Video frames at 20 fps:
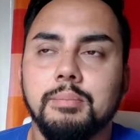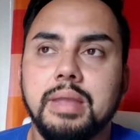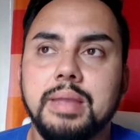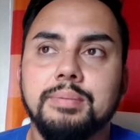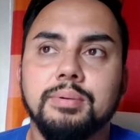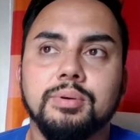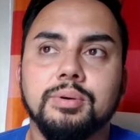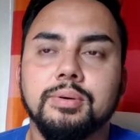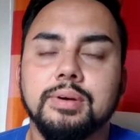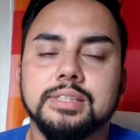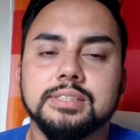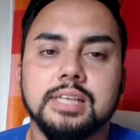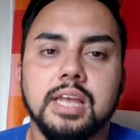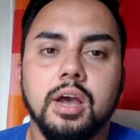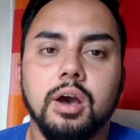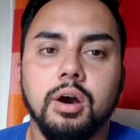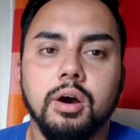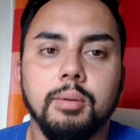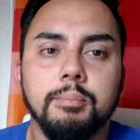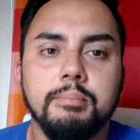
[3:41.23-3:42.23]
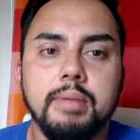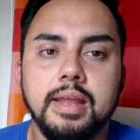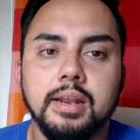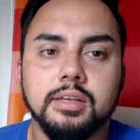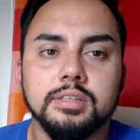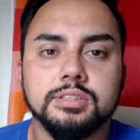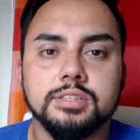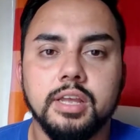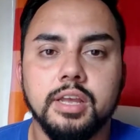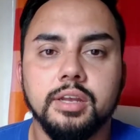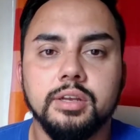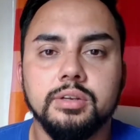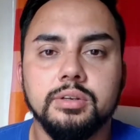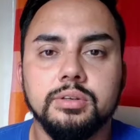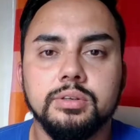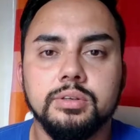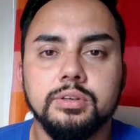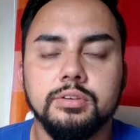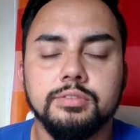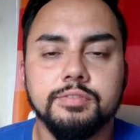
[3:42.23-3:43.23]
people always say, oh, men are
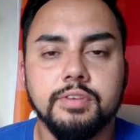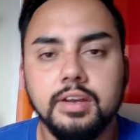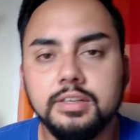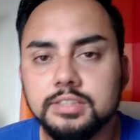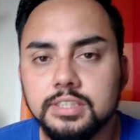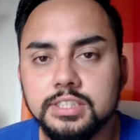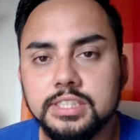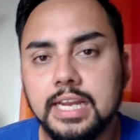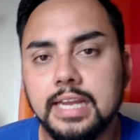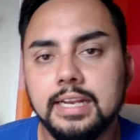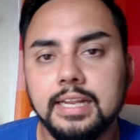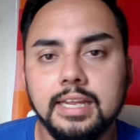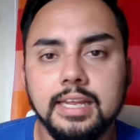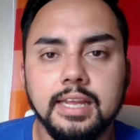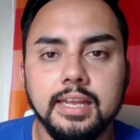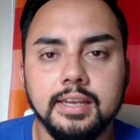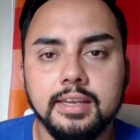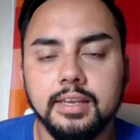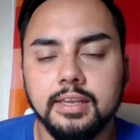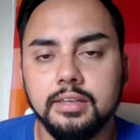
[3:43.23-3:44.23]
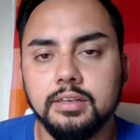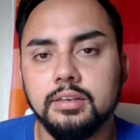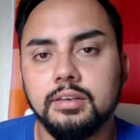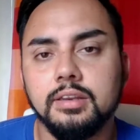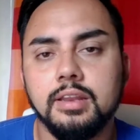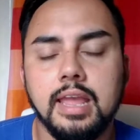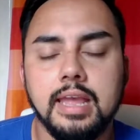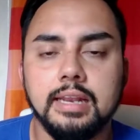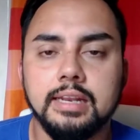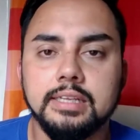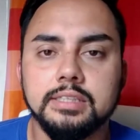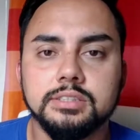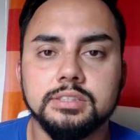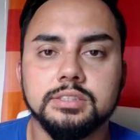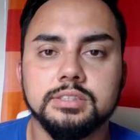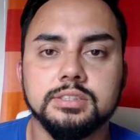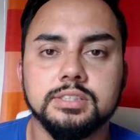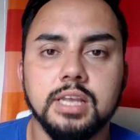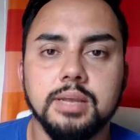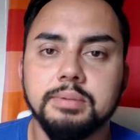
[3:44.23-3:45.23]
so photogenic and it's
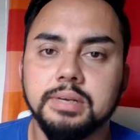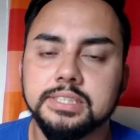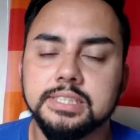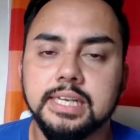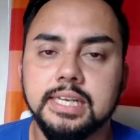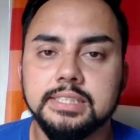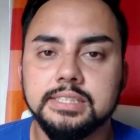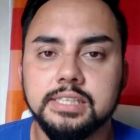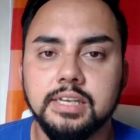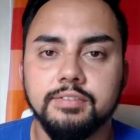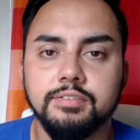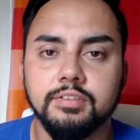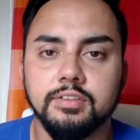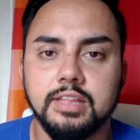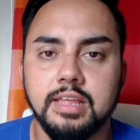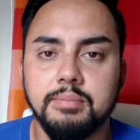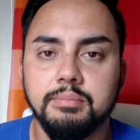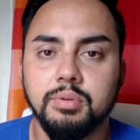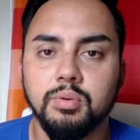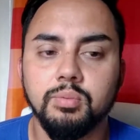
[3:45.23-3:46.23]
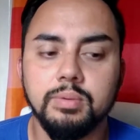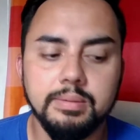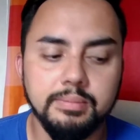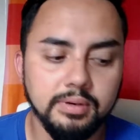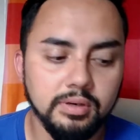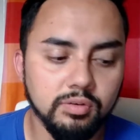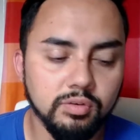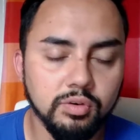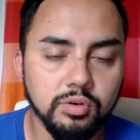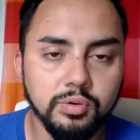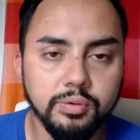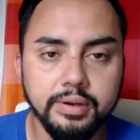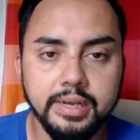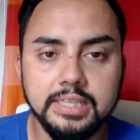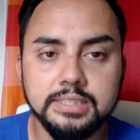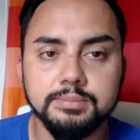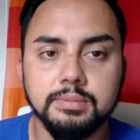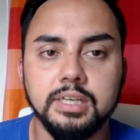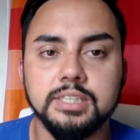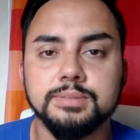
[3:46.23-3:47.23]
so much easier for them, but women are
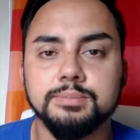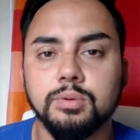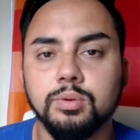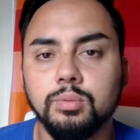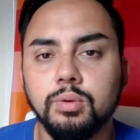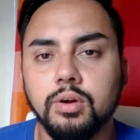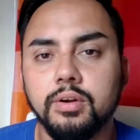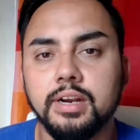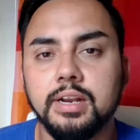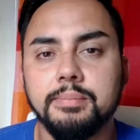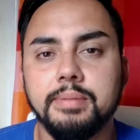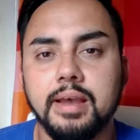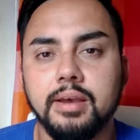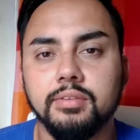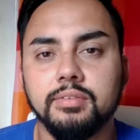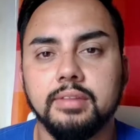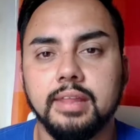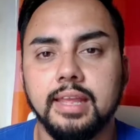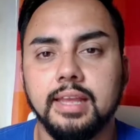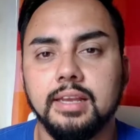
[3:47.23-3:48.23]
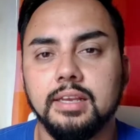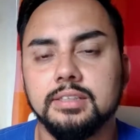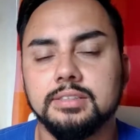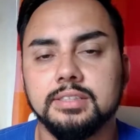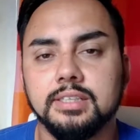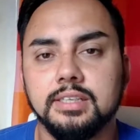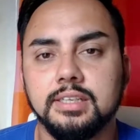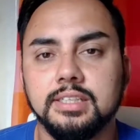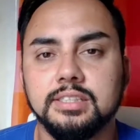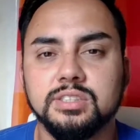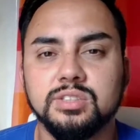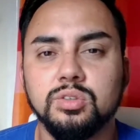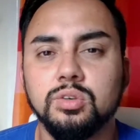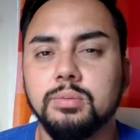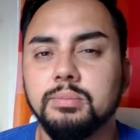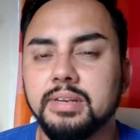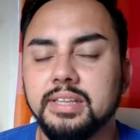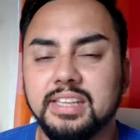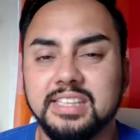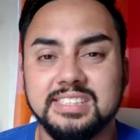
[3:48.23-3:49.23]
always much more worried about things, and it's
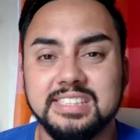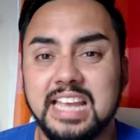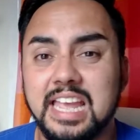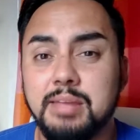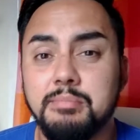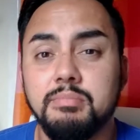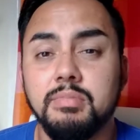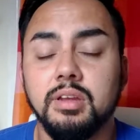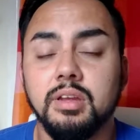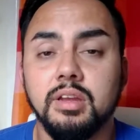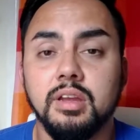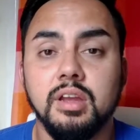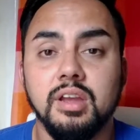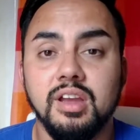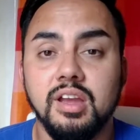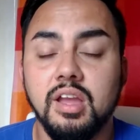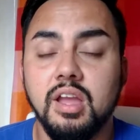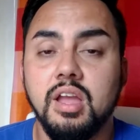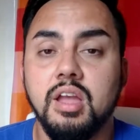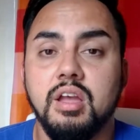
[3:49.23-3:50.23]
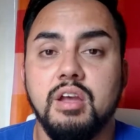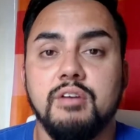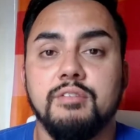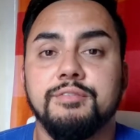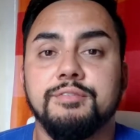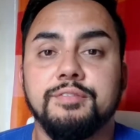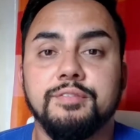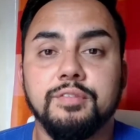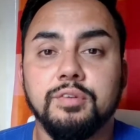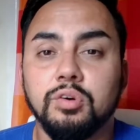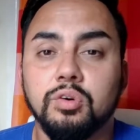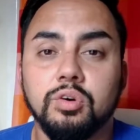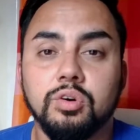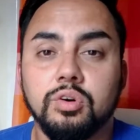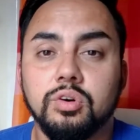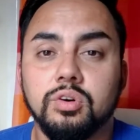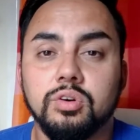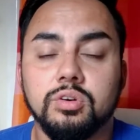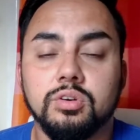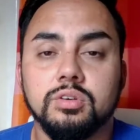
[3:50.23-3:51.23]
normally the same
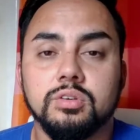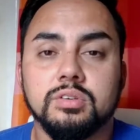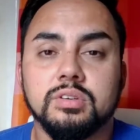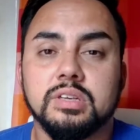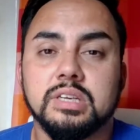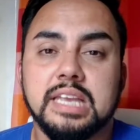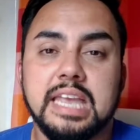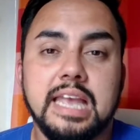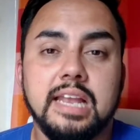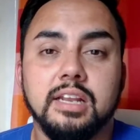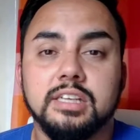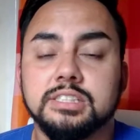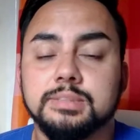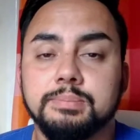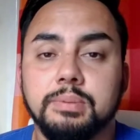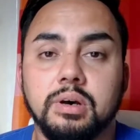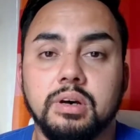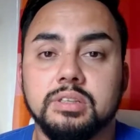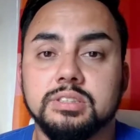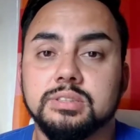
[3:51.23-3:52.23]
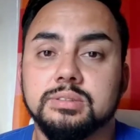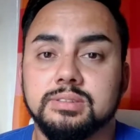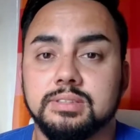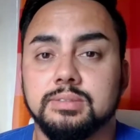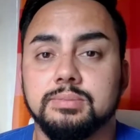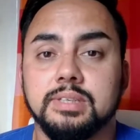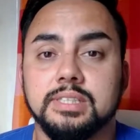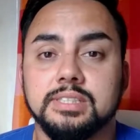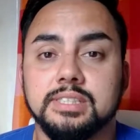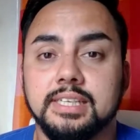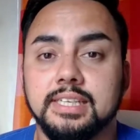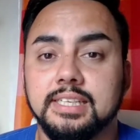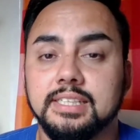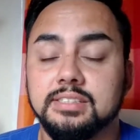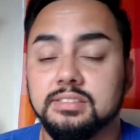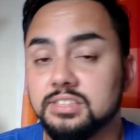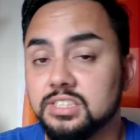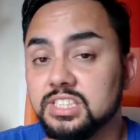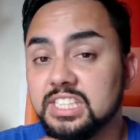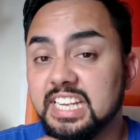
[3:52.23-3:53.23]
4 killer spots, which
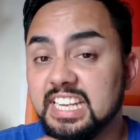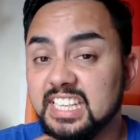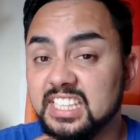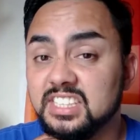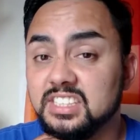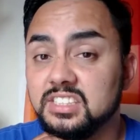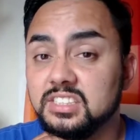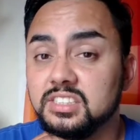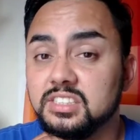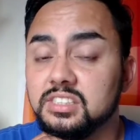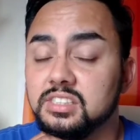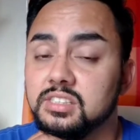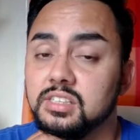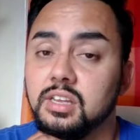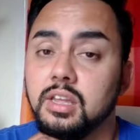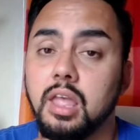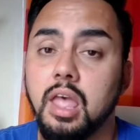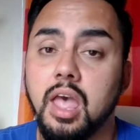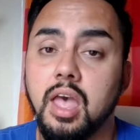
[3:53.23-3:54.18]
is the chins,